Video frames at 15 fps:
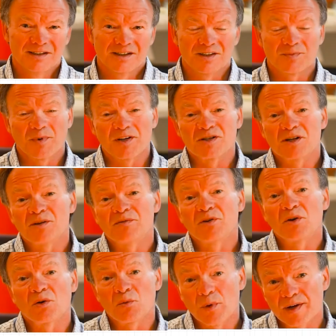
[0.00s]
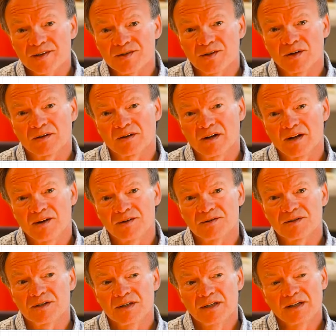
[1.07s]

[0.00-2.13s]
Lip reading: especially if you're a quick start client,